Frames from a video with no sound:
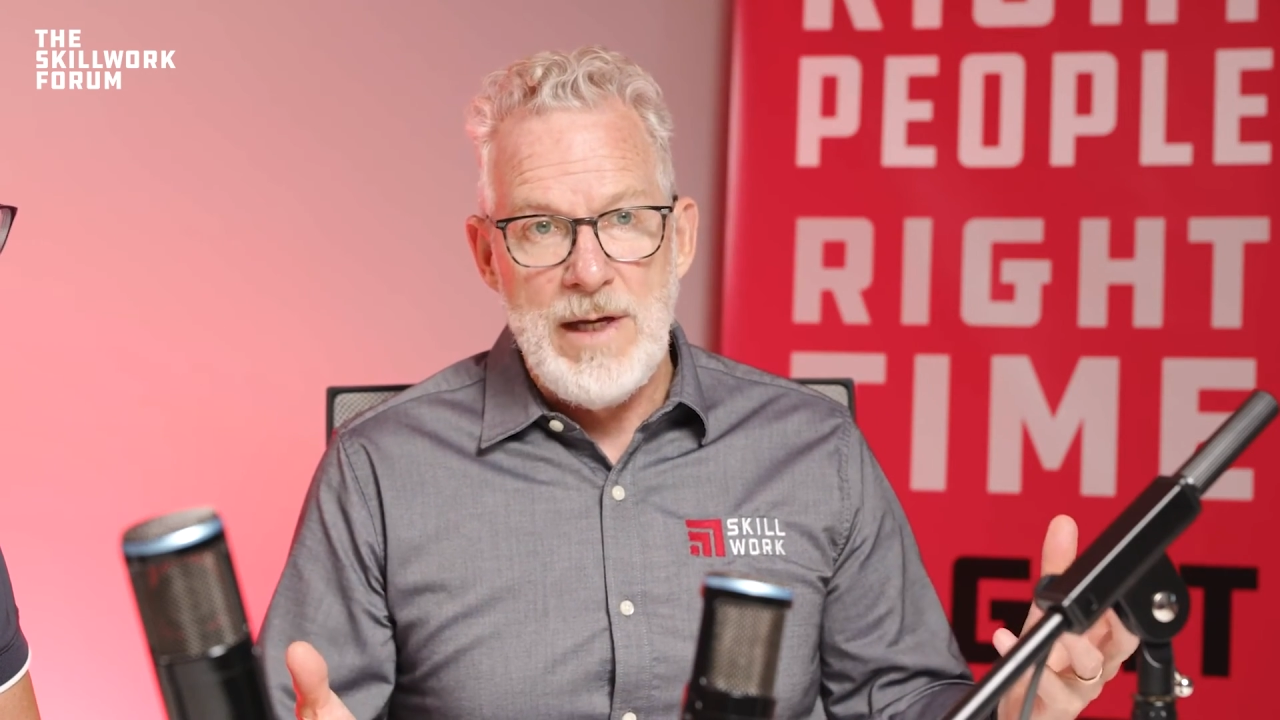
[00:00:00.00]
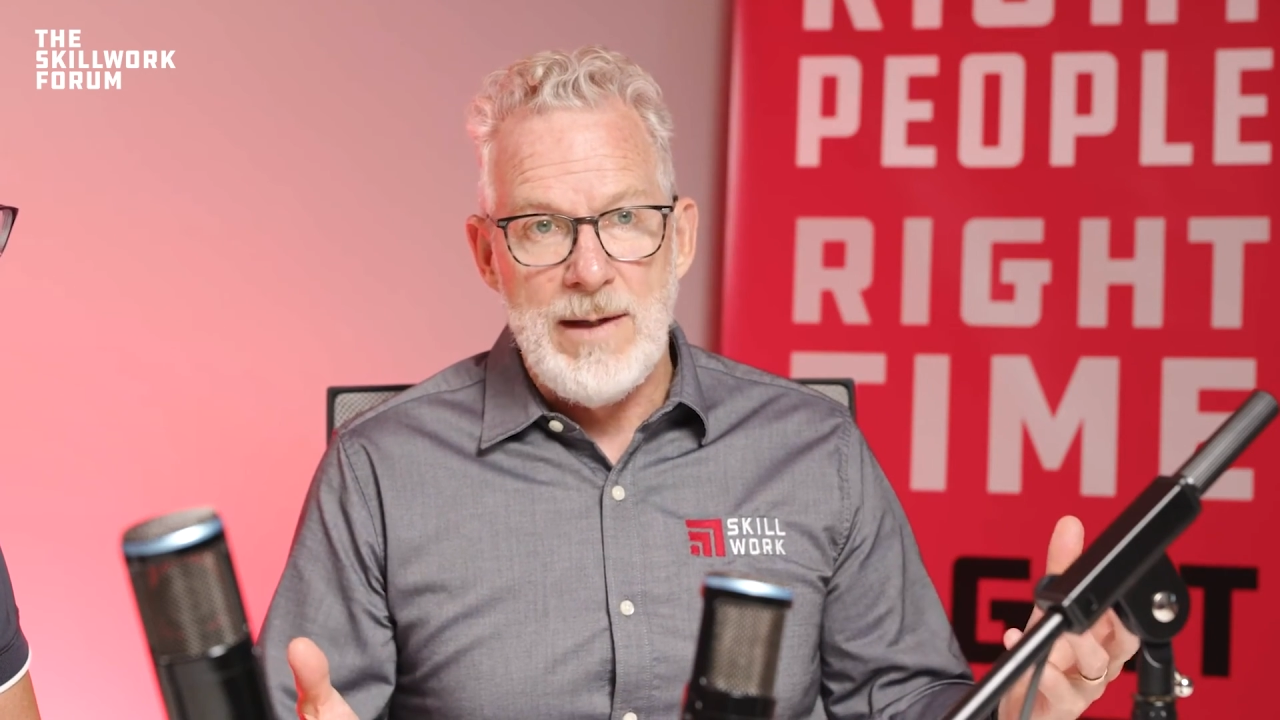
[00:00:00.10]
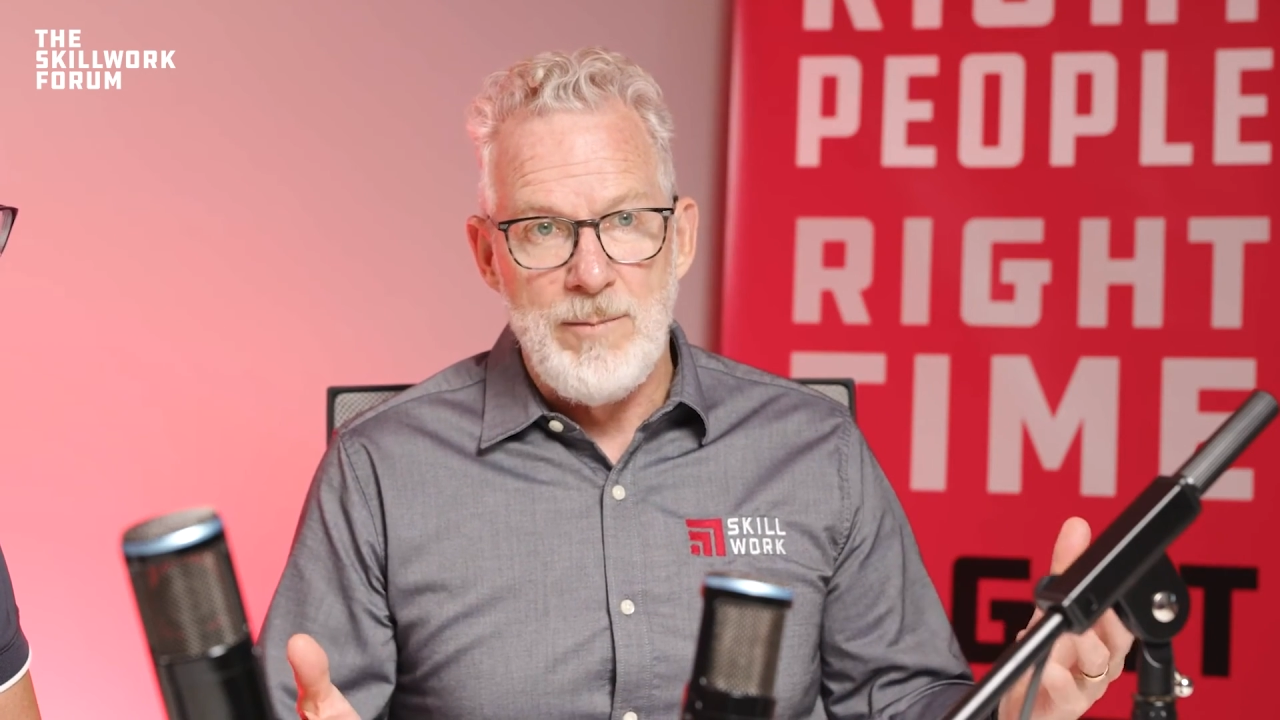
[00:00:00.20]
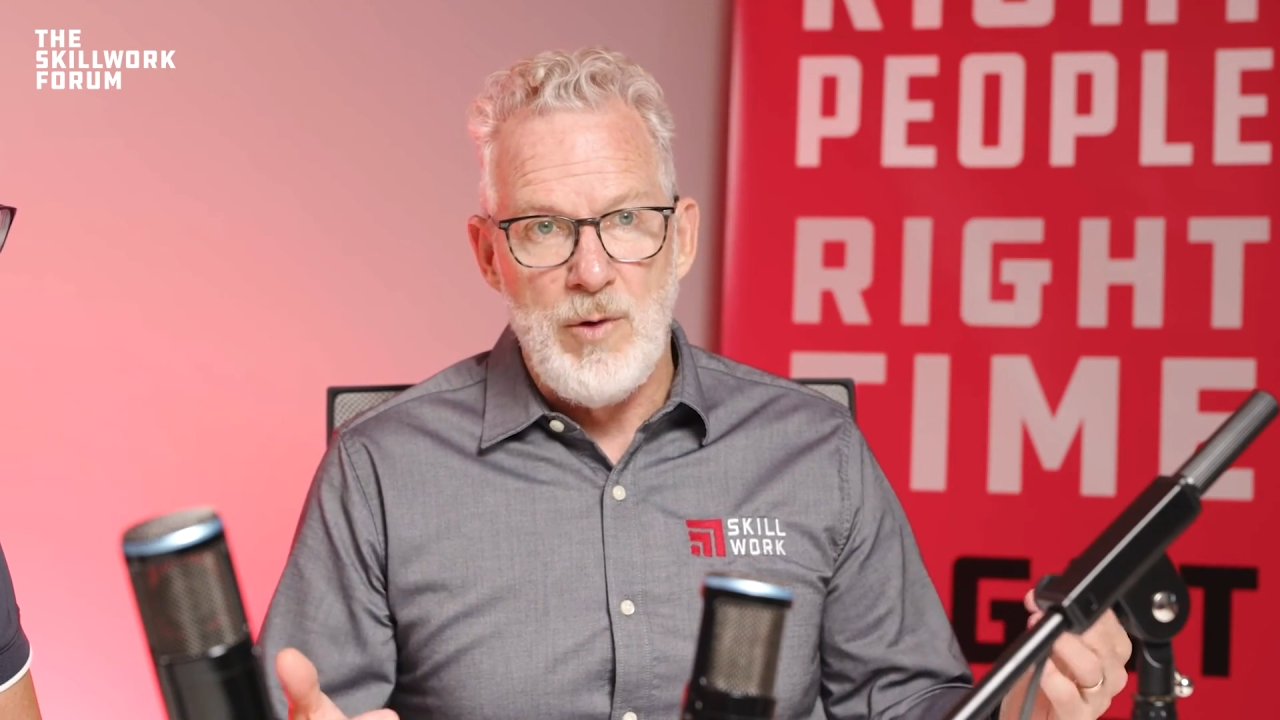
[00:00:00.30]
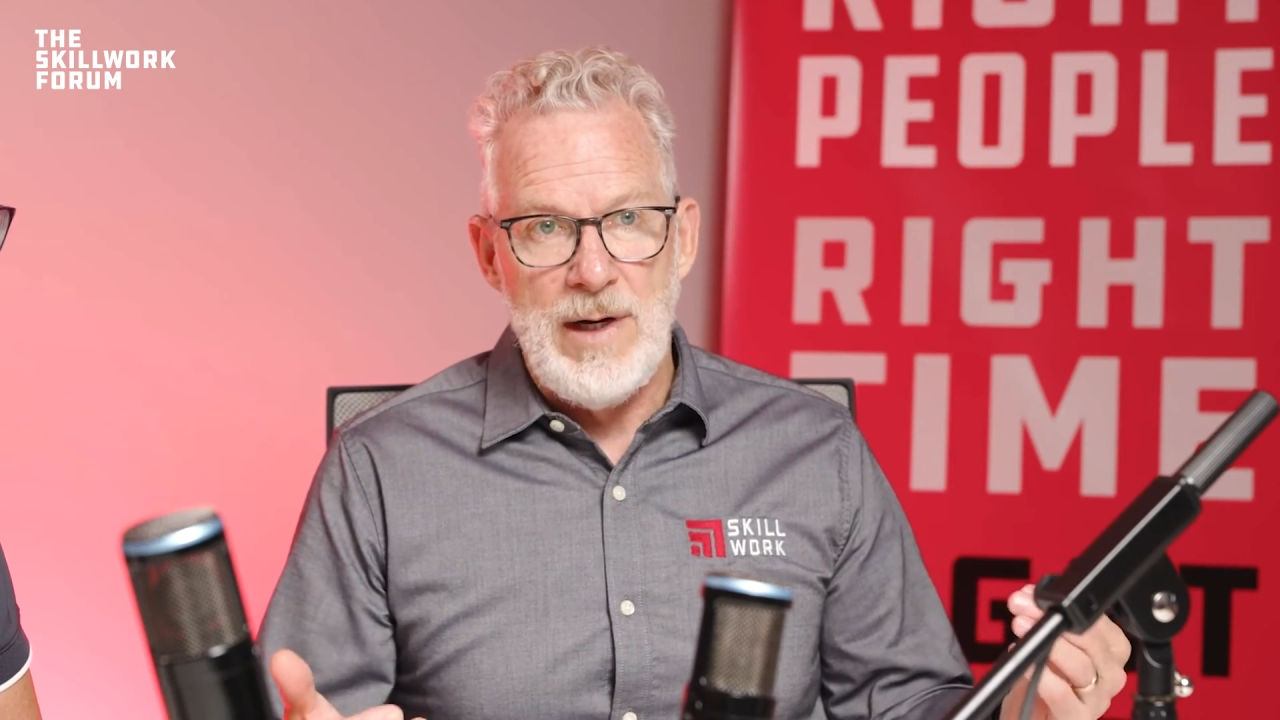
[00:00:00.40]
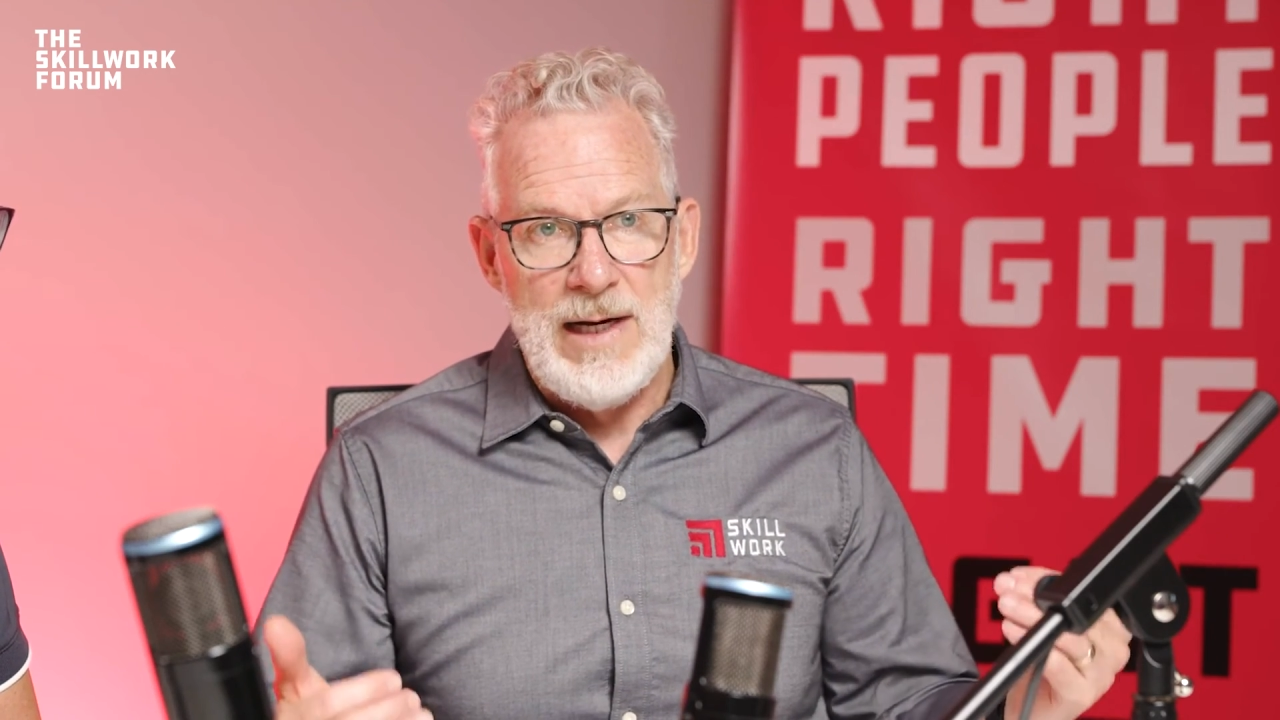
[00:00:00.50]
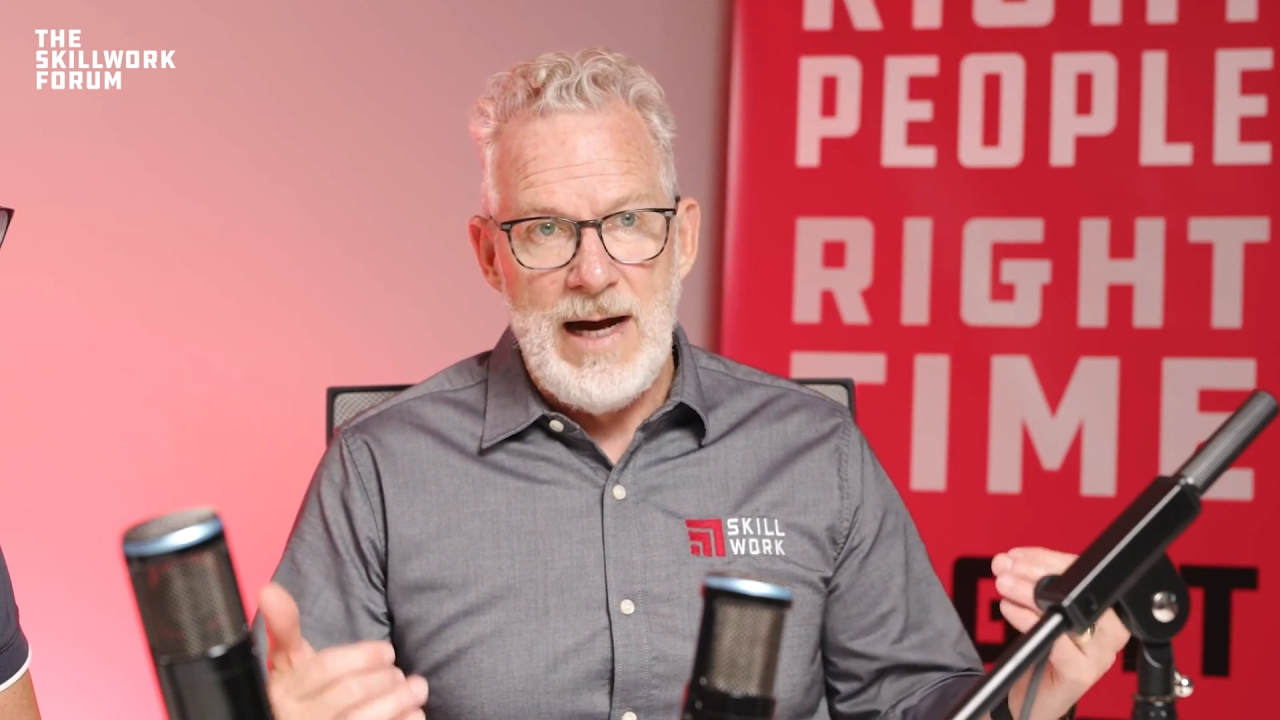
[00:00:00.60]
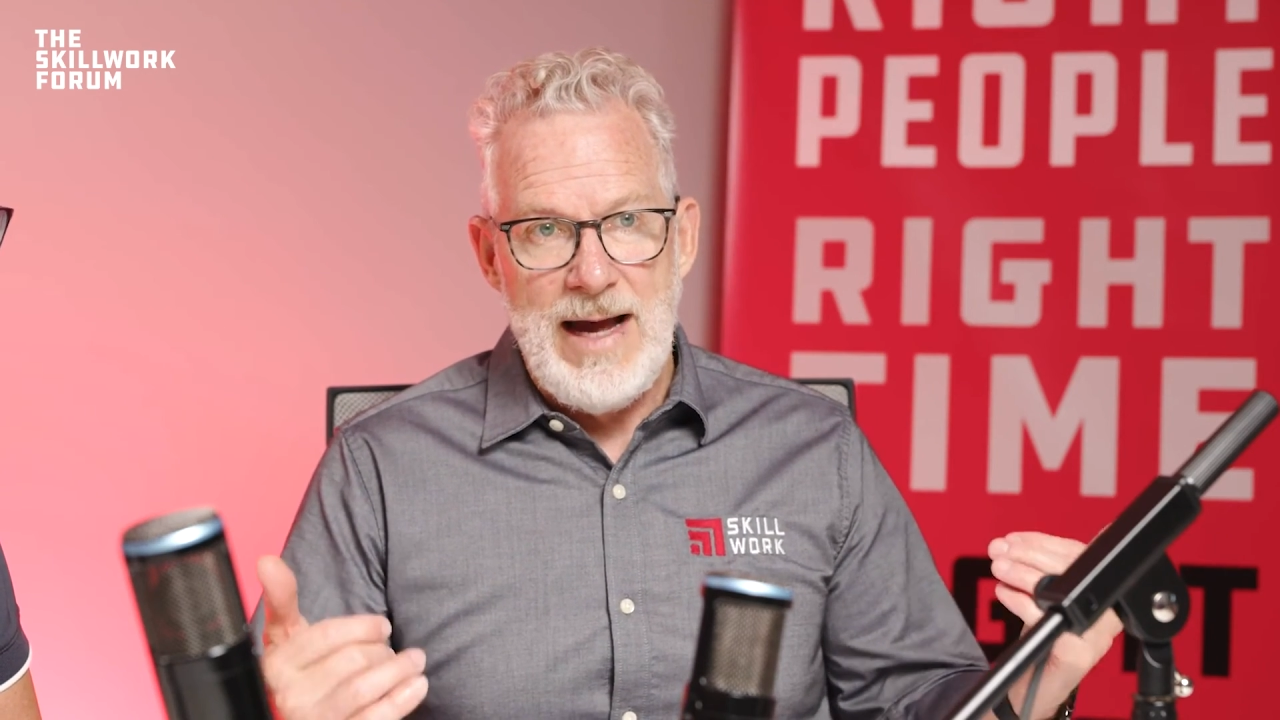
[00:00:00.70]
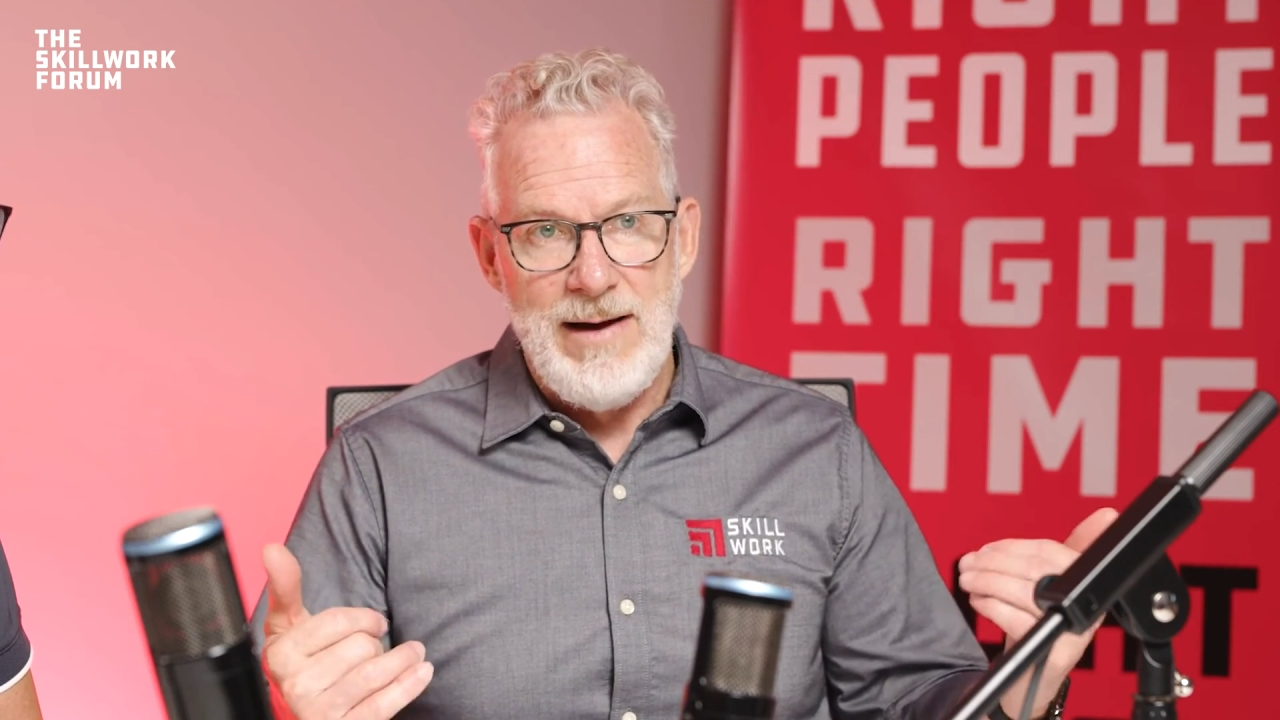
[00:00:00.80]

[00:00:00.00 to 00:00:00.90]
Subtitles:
can bring